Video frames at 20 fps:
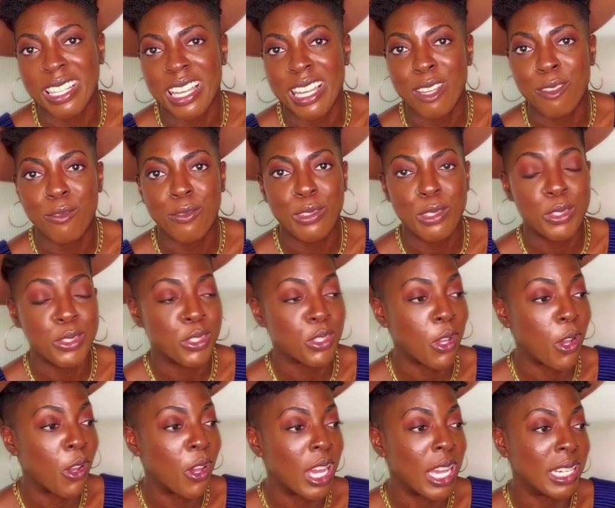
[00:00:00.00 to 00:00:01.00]
If you
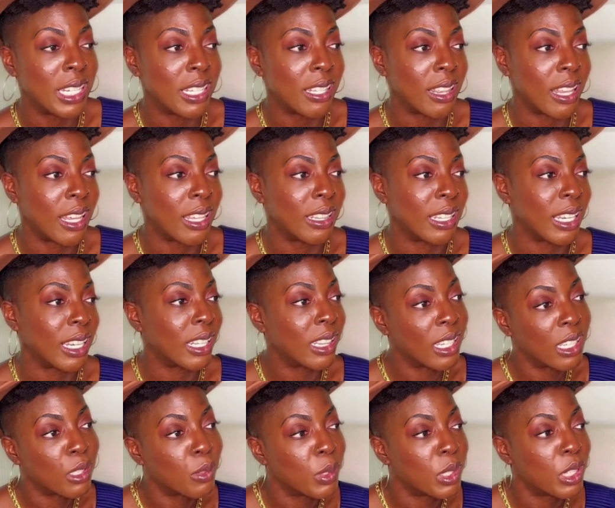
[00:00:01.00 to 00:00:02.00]
saw anything that
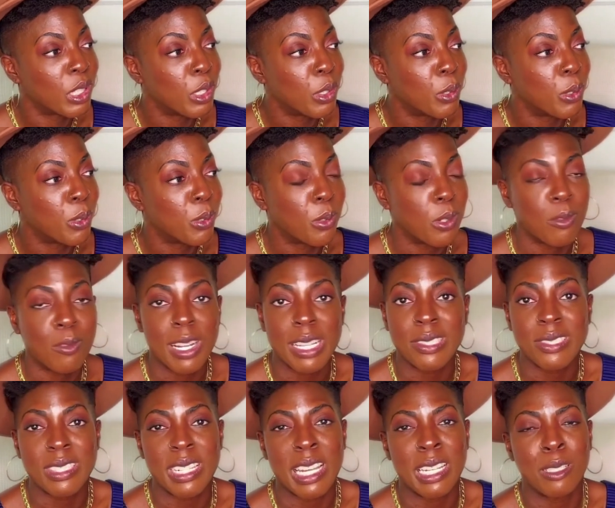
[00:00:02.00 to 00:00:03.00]
clicked with you or
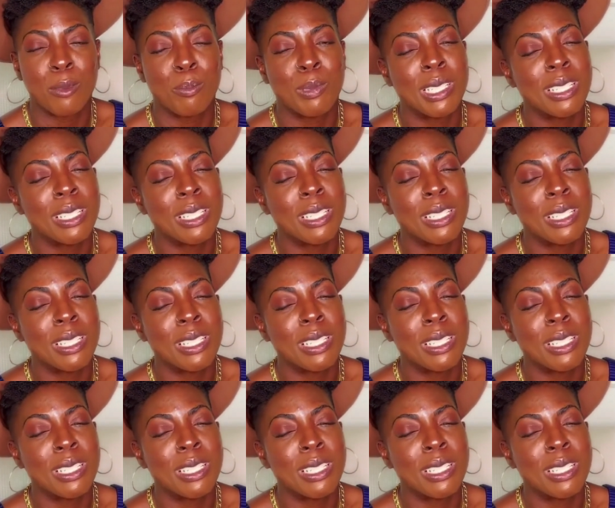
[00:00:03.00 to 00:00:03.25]
resonated,